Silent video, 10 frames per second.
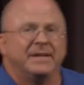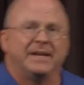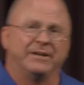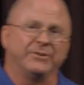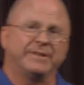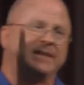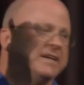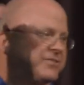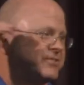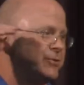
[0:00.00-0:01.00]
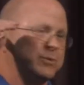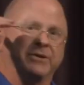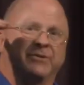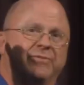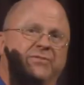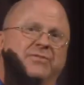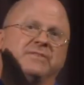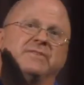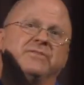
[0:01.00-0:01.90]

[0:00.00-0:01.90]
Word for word: And look at the next two words.